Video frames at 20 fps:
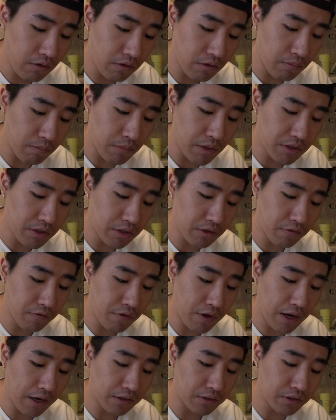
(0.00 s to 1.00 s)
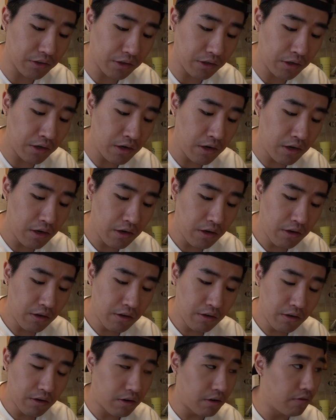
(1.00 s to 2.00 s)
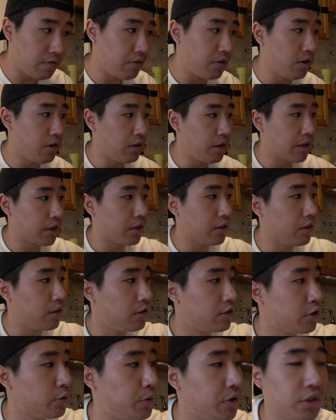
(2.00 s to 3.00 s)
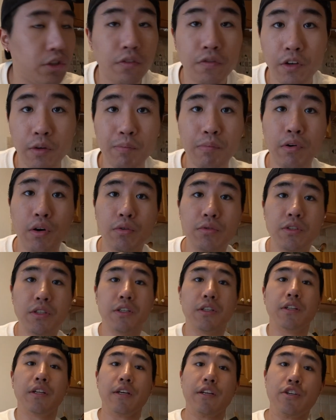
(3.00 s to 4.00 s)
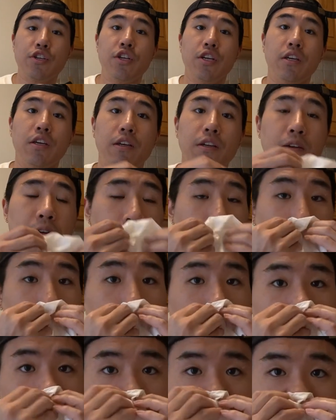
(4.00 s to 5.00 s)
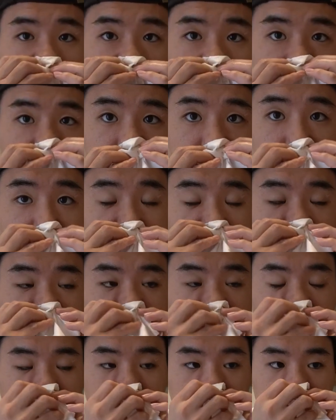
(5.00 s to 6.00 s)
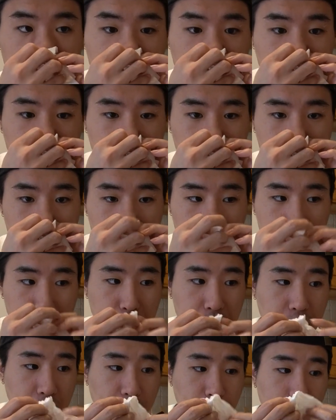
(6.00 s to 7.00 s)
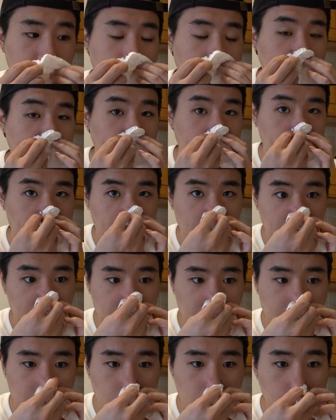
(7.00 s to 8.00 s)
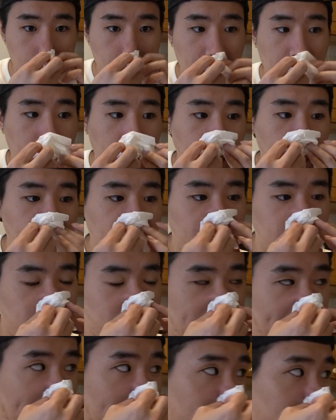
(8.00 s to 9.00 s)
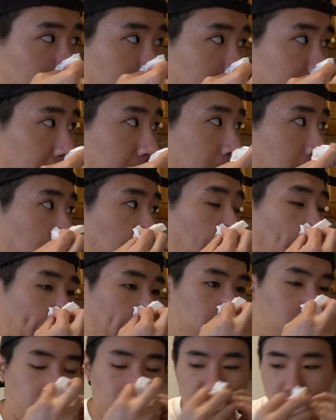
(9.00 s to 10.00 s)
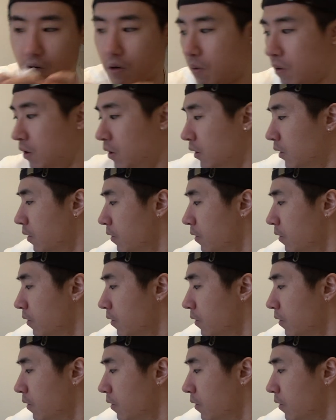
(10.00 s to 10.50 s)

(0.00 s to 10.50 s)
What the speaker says: the missing factor of like a specific protein, like chicken, kind of plays a big play here, you know? A big factor. So